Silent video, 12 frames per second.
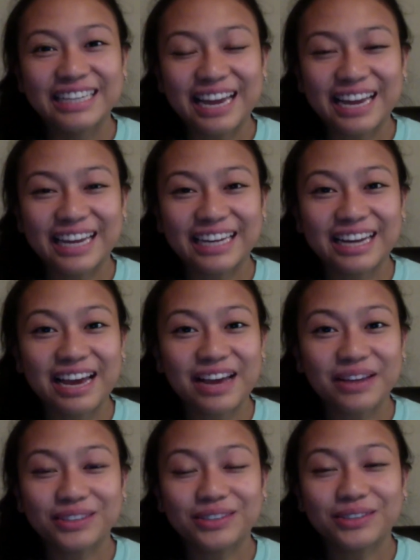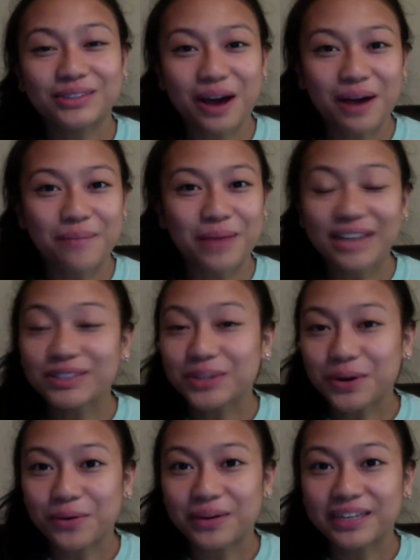And as
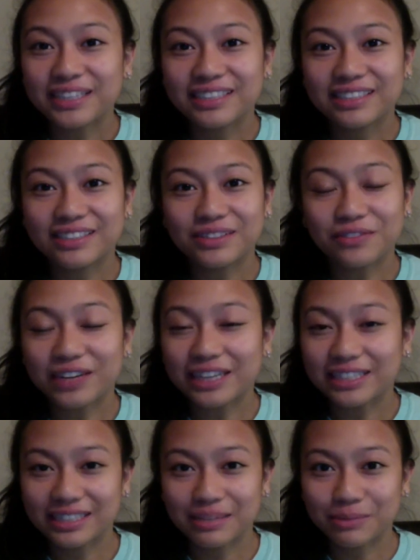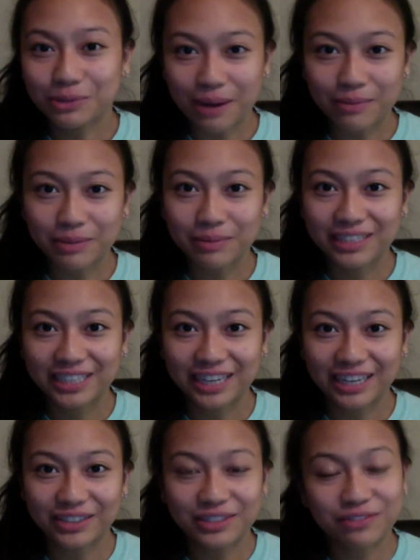always, don't forget to subscribe to my
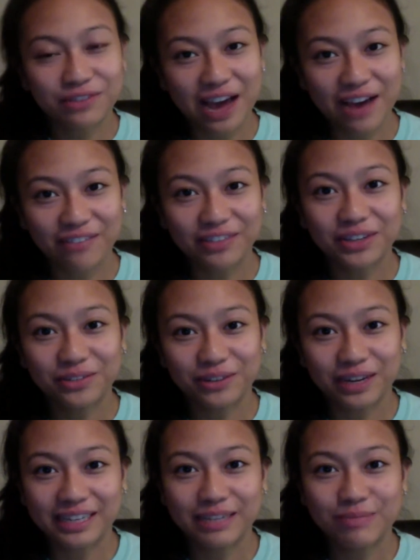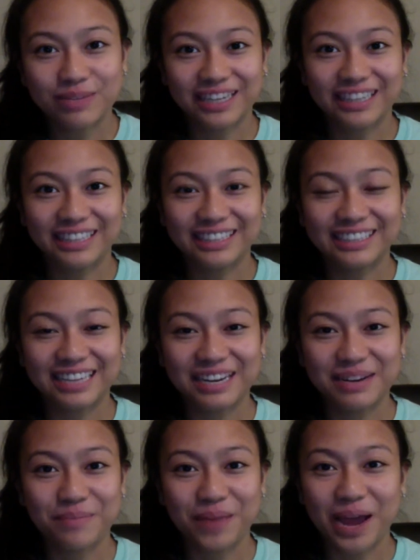channel if you haven't already, because
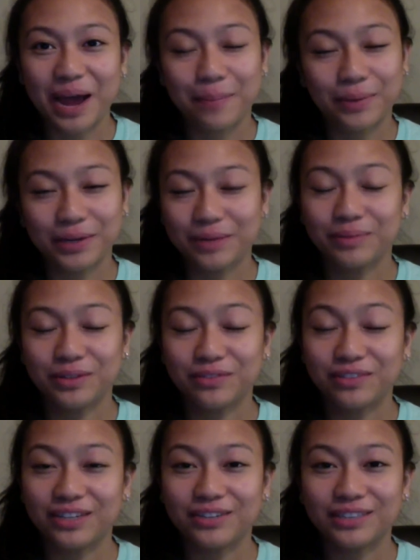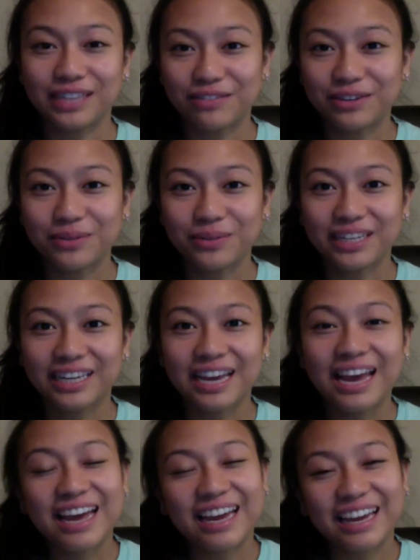I put up new videos every week.
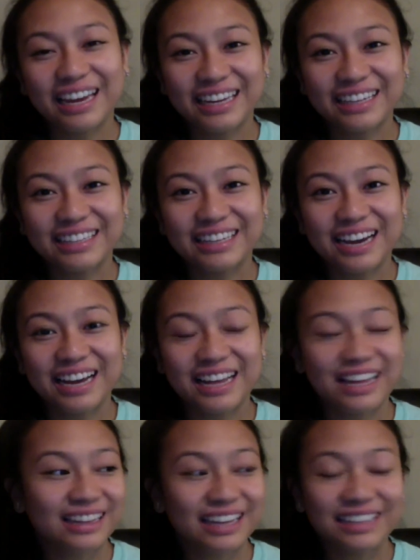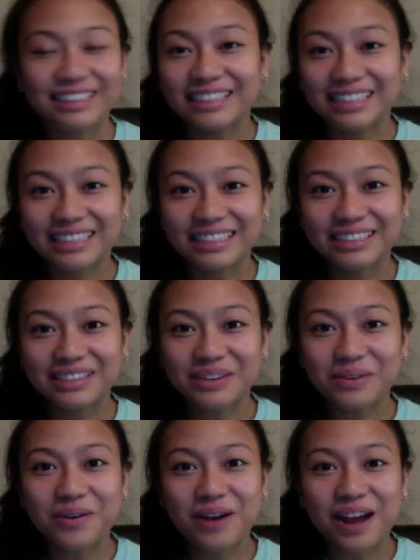And that's it.
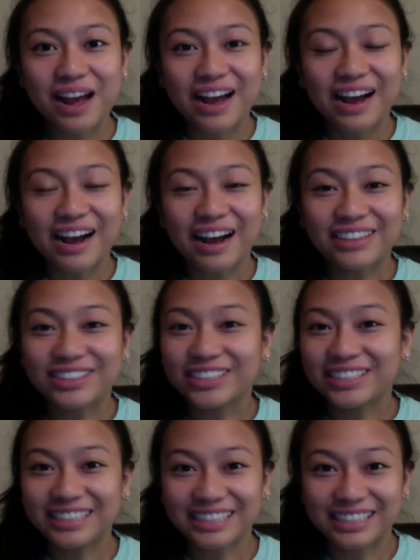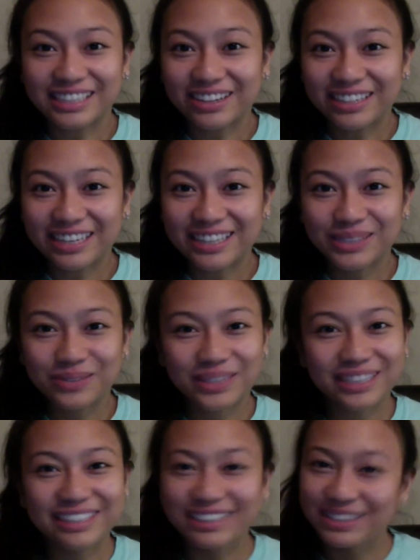So I'll just see y'all next
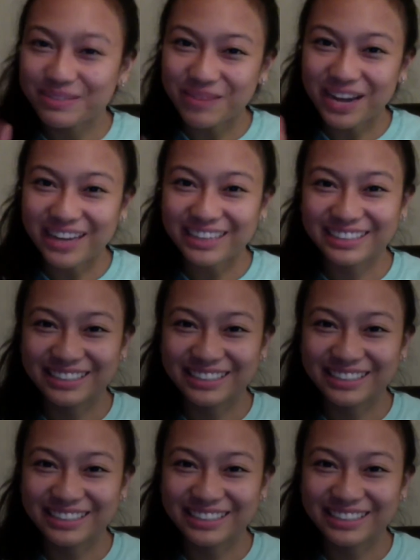week. Bye.